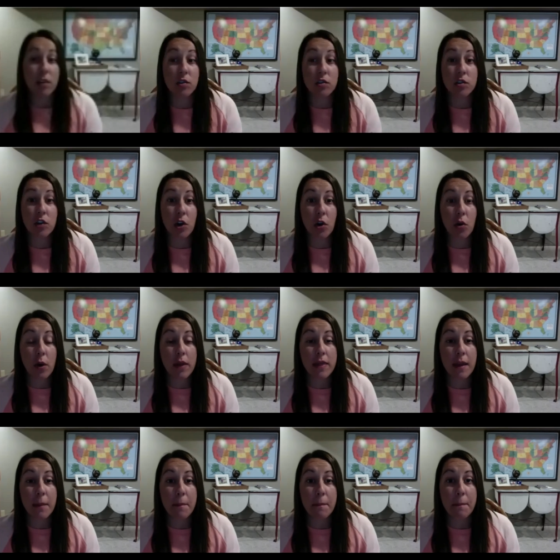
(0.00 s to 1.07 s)
so
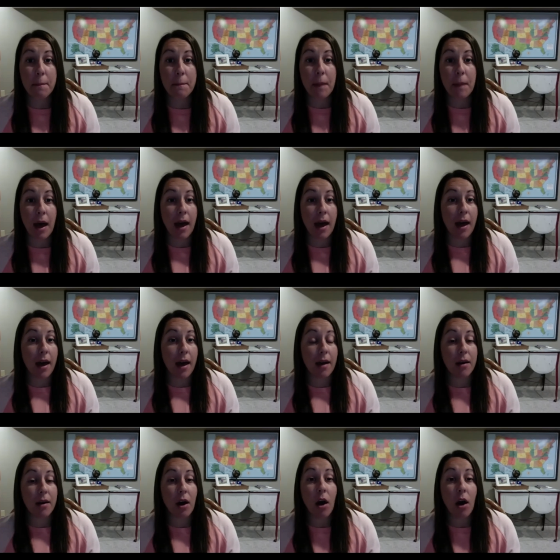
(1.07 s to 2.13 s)
the uh,
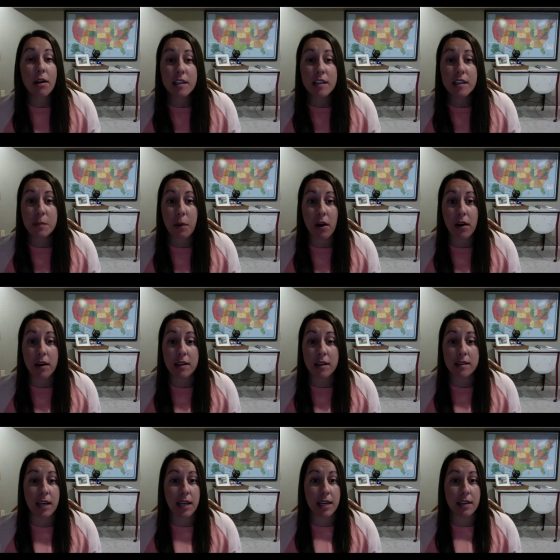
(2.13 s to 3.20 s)
hardest part is
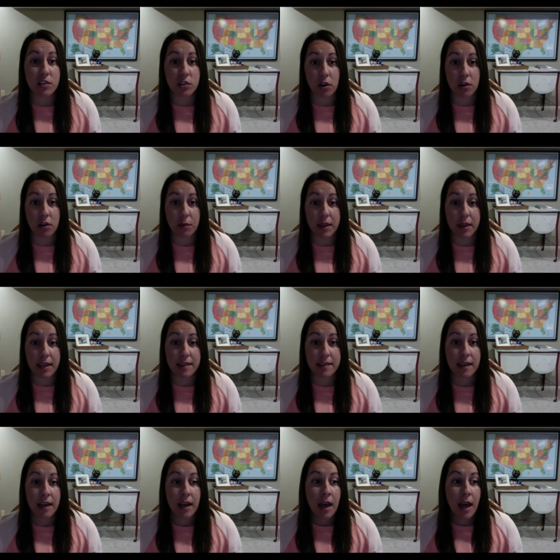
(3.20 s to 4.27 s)
getting started with
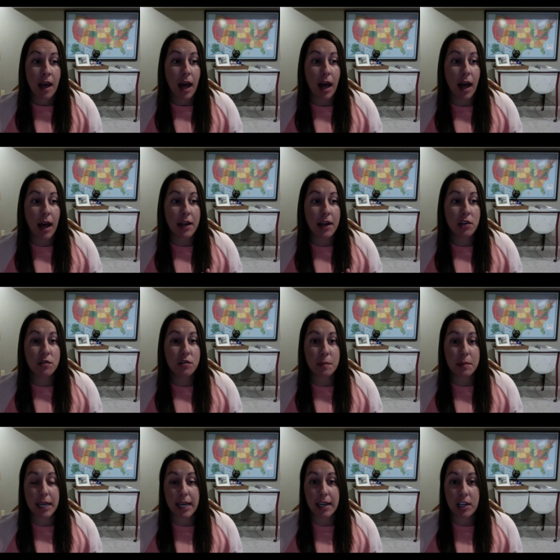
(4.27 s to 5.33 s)
this. I use a
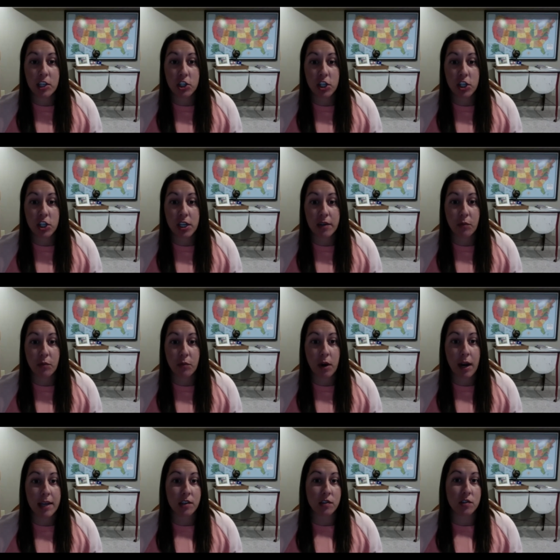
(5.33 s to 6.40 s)
planning sheet where
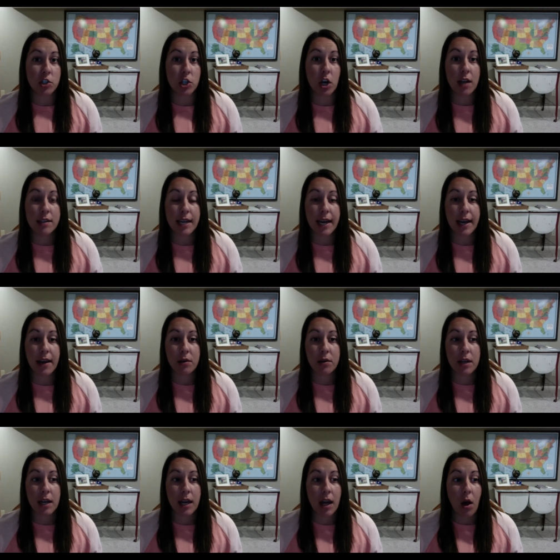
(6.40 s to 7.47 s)
I just jot down
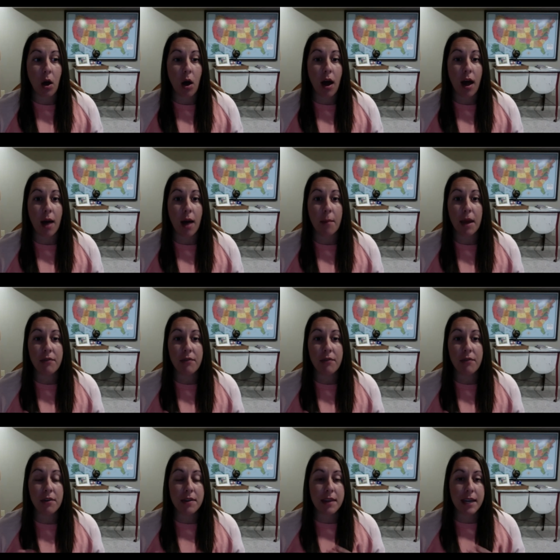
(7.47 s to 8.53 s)
um,
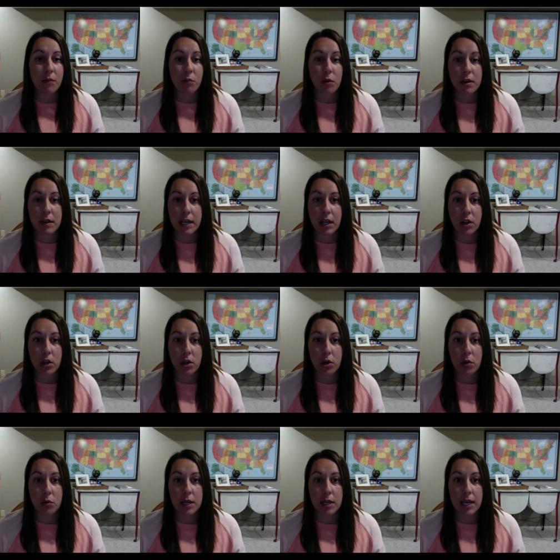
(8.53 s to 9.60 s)
everything I'd want to include
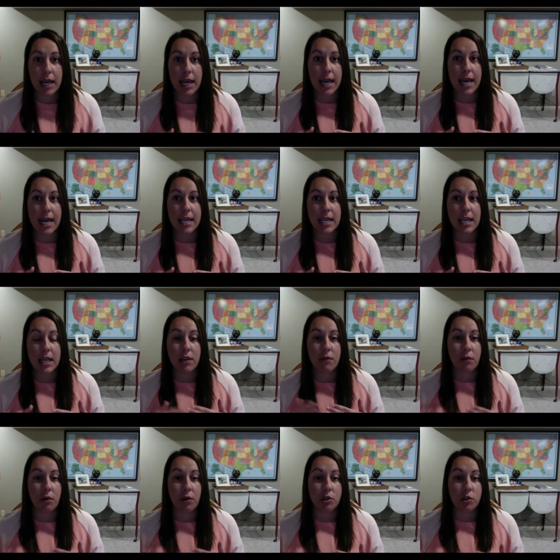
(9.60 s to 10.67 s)
in the
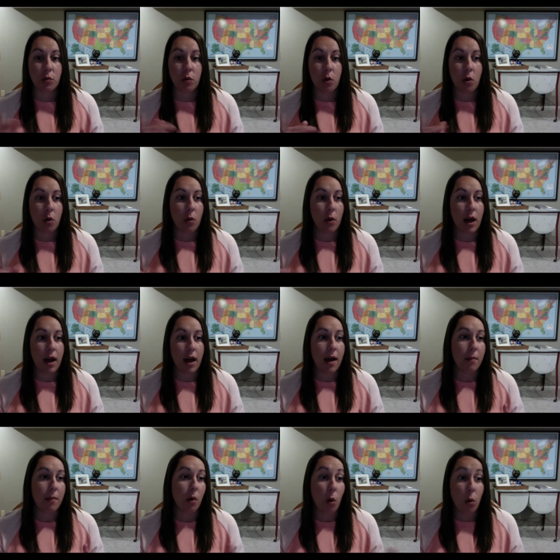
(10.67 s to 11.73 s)
virtual um,
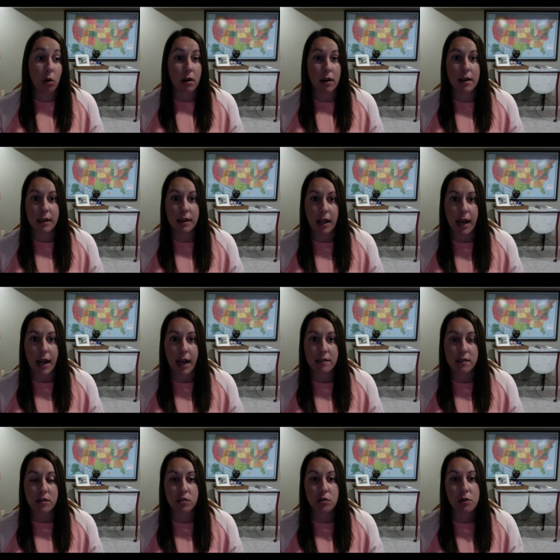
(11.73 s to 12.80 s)
or in class
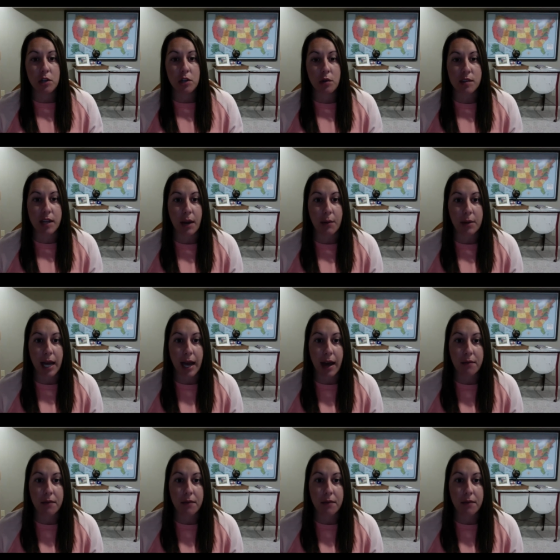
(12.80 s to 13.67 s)
studios that I would have.